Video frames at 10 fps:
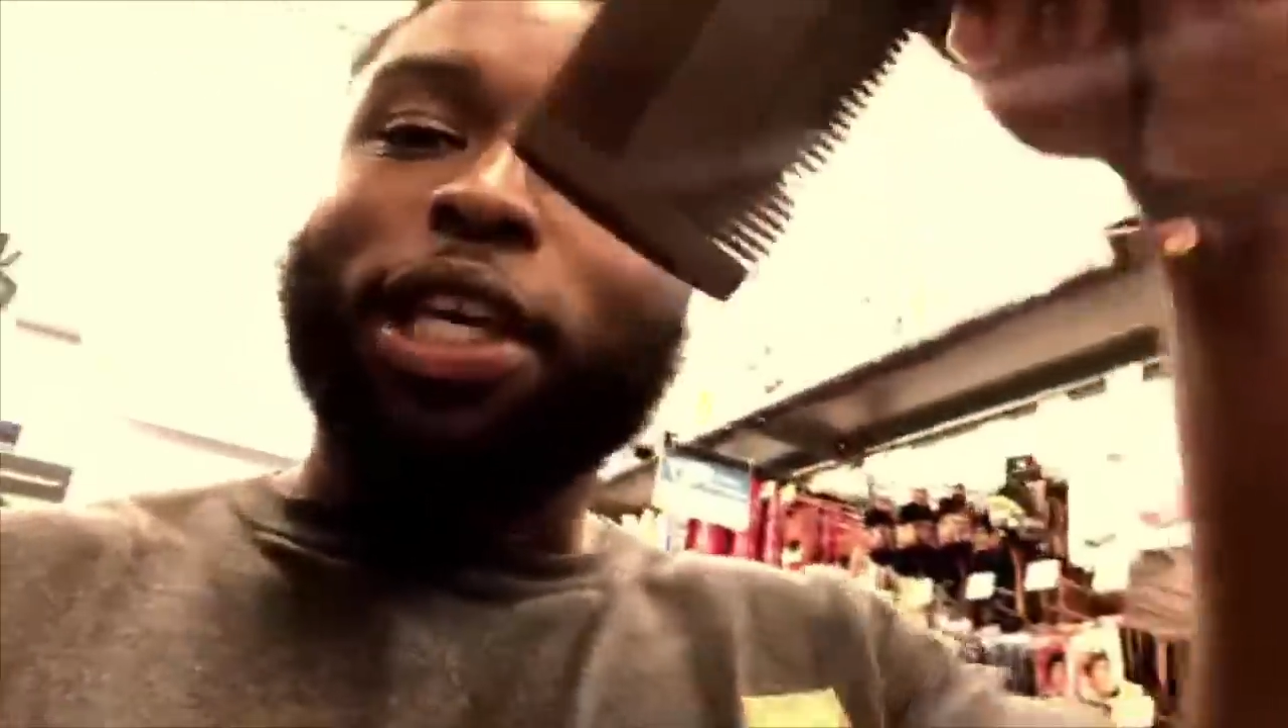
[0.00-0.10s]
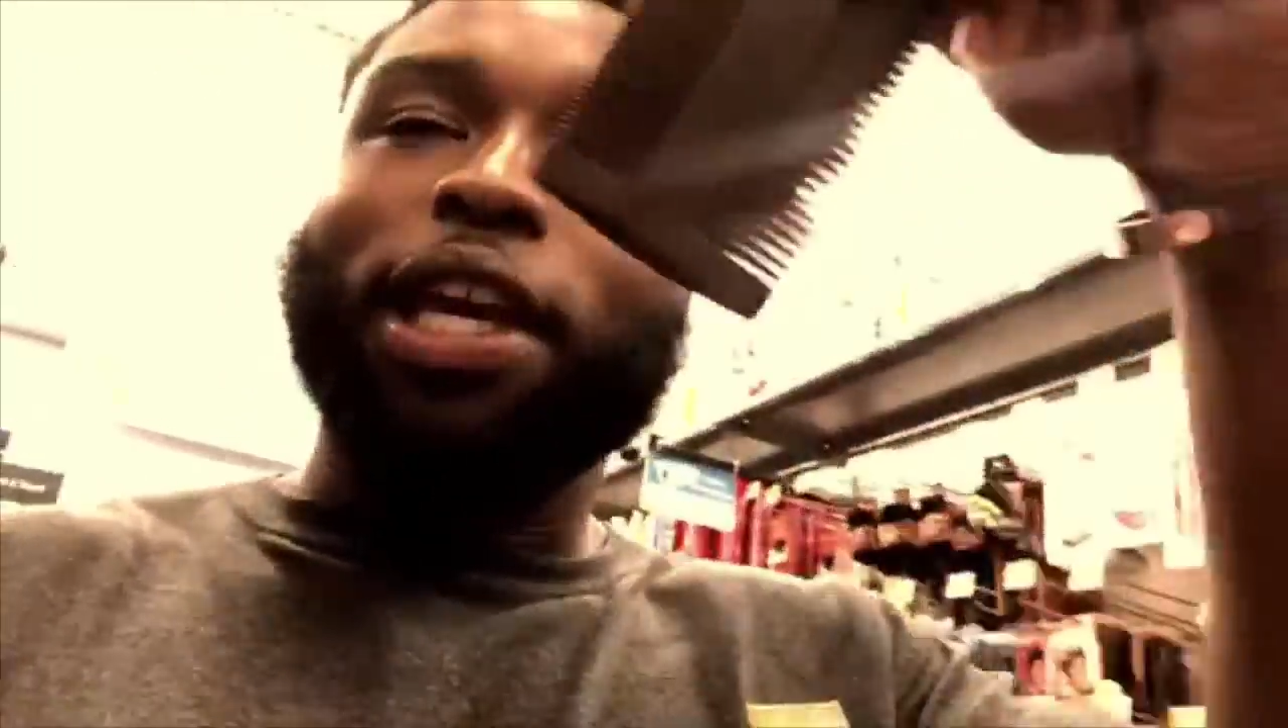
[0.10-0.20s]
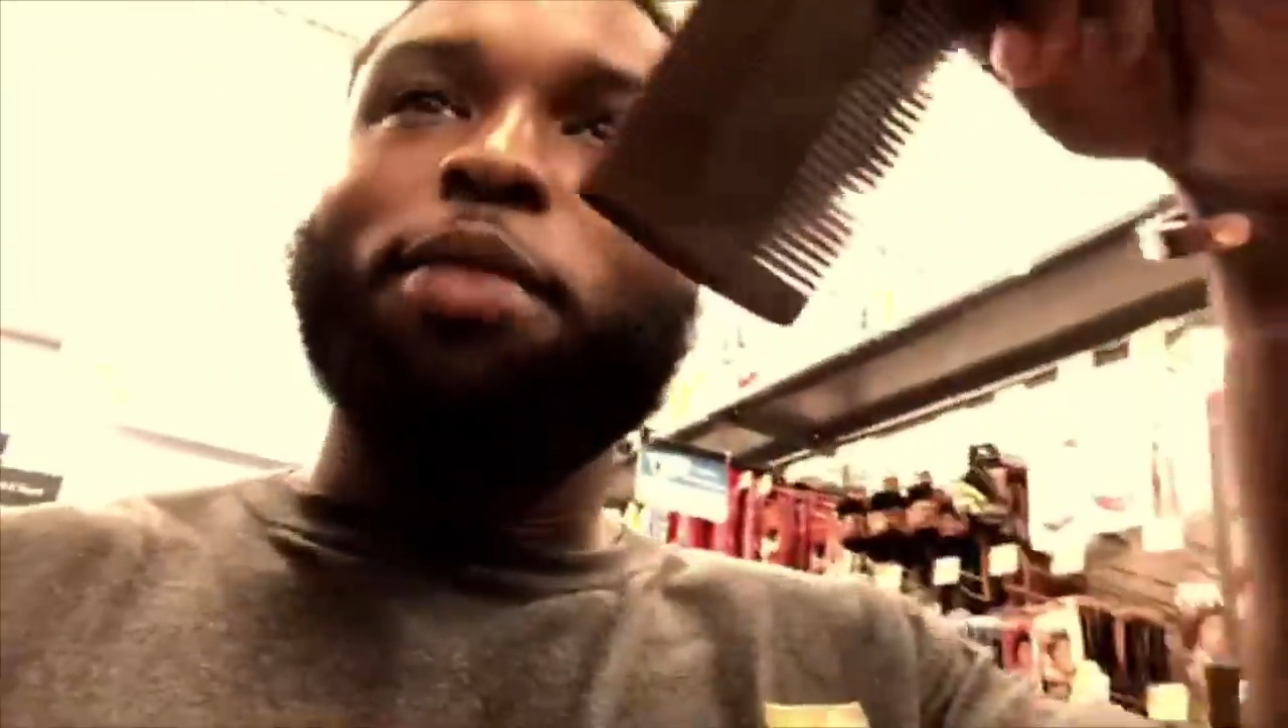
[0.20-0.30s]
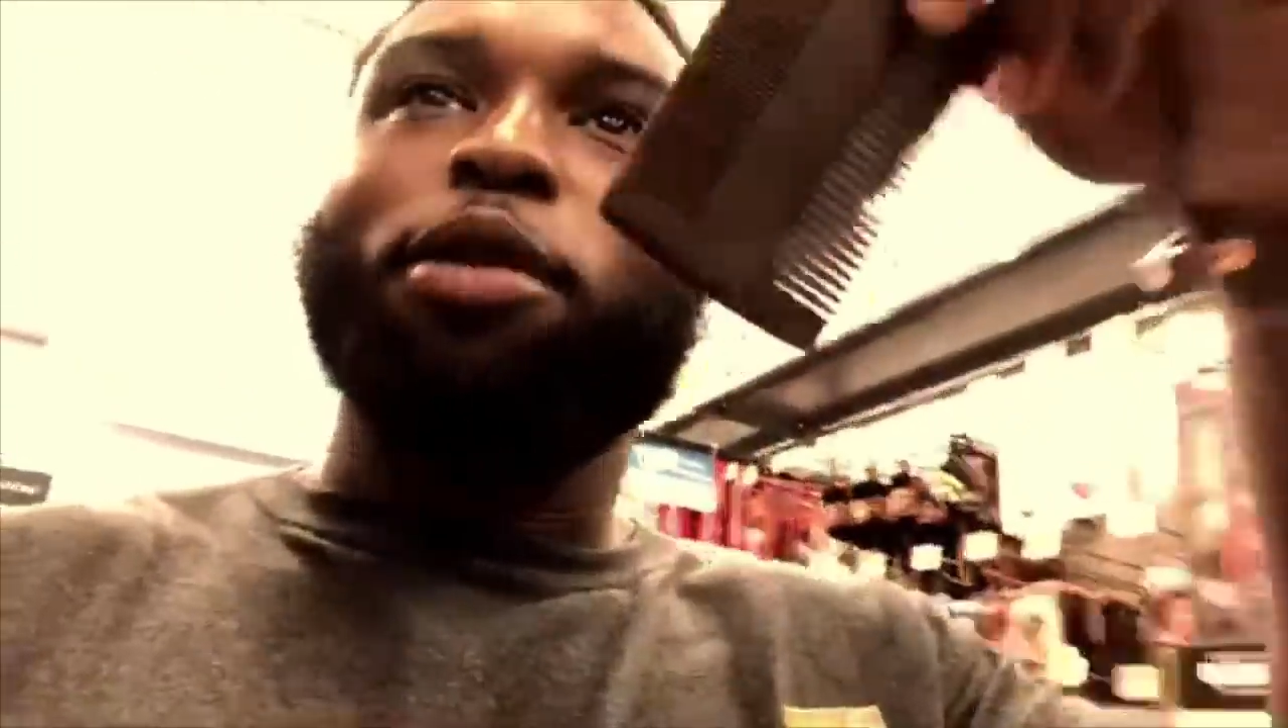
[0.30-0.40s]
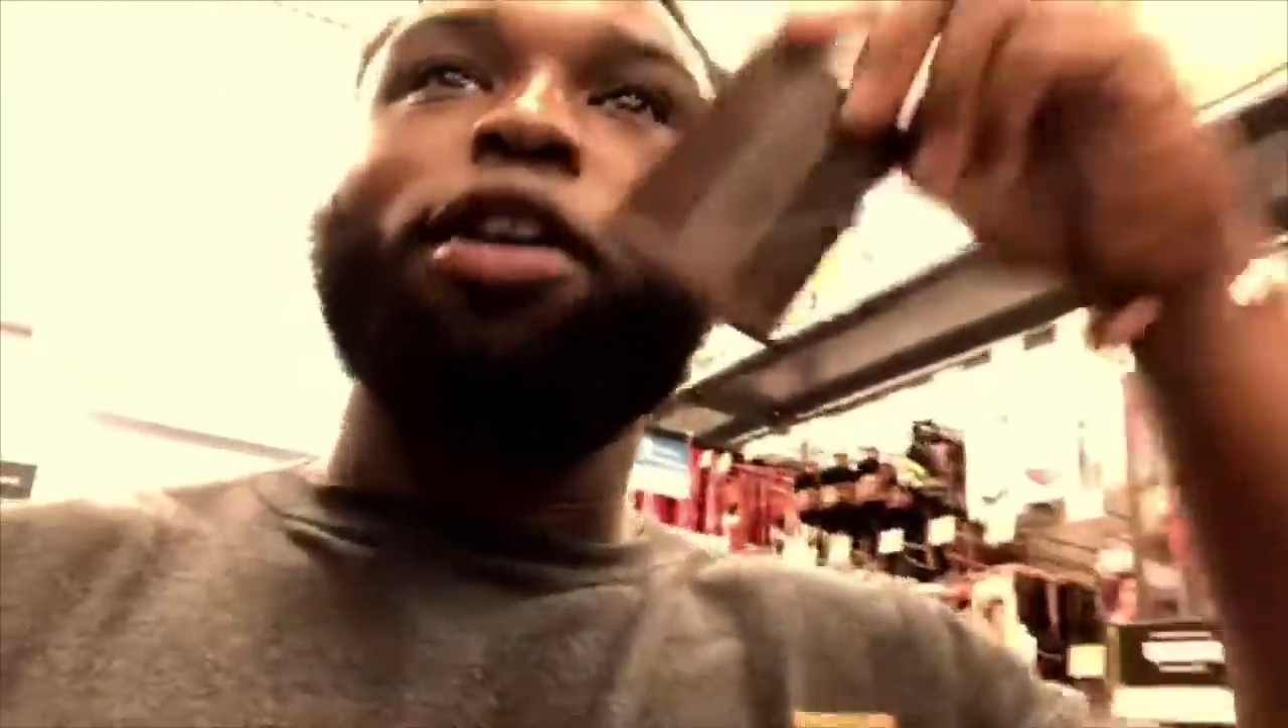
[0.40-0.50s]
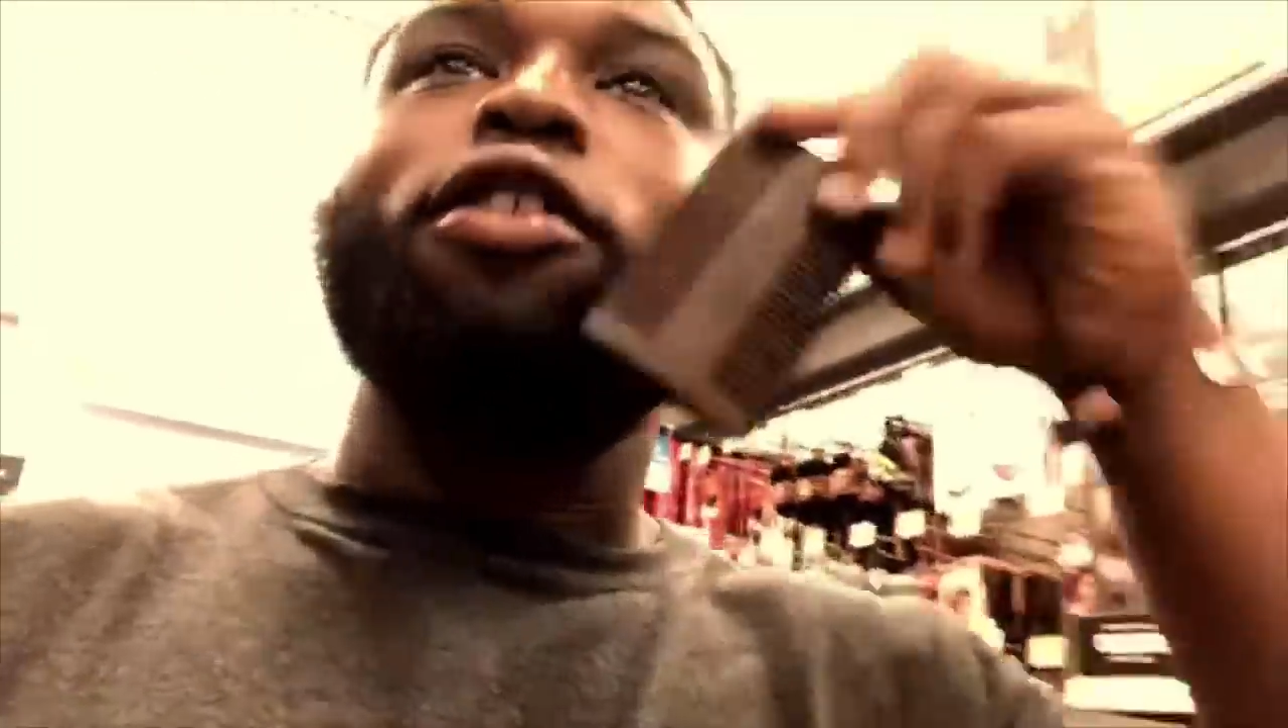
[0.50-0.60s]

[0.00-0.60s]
key, bro.